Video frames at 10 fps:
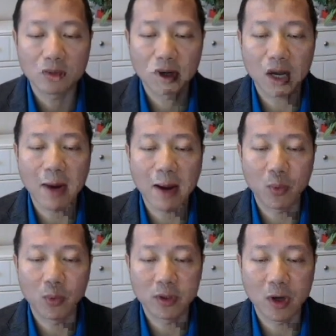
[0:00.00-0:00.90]
to come
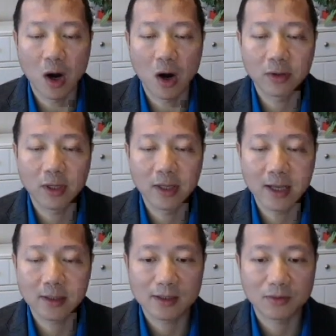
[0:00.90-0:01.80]
up with all the
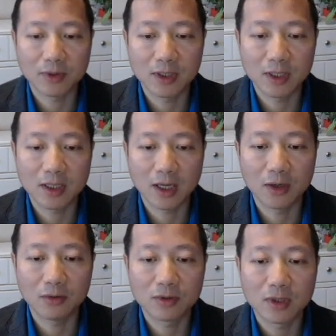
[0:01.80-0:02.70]
necessary
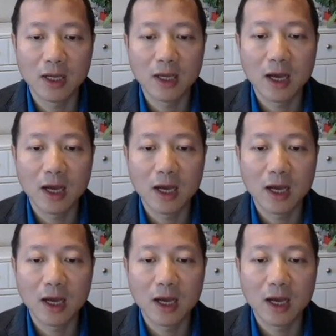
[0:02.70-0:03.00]
details,